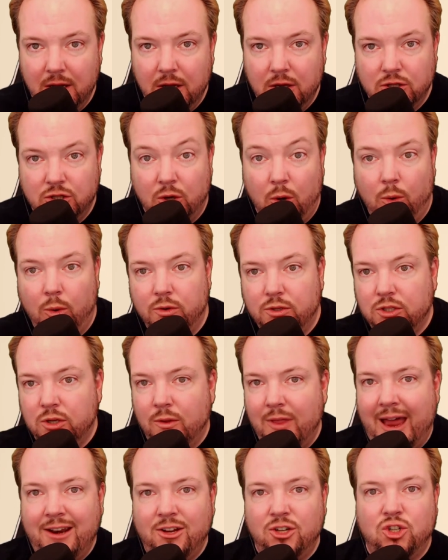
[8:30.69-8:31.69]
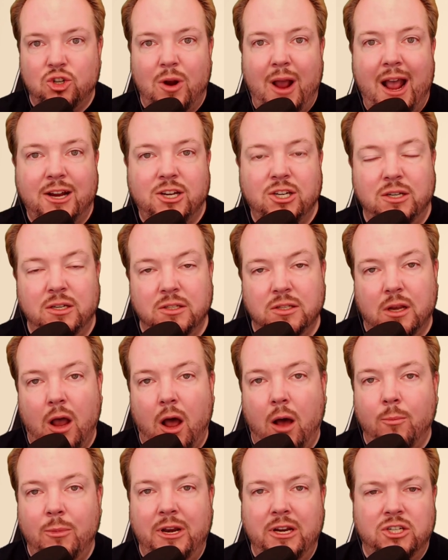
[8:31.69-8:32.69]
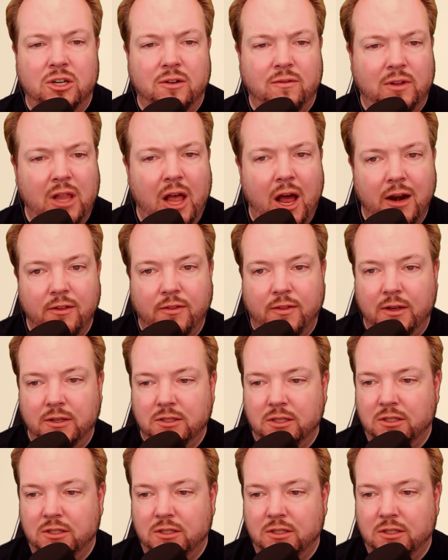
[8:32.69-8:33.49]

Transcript: So that attraction is a combination of a lot of things.